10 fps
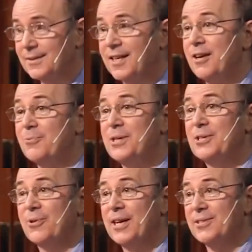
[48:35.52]
Can we
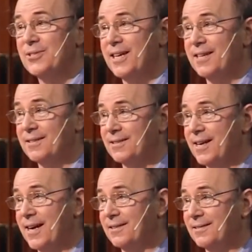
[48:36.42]
transcend
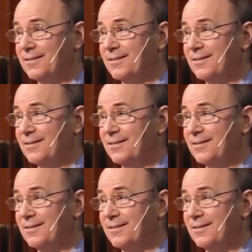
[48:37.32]
that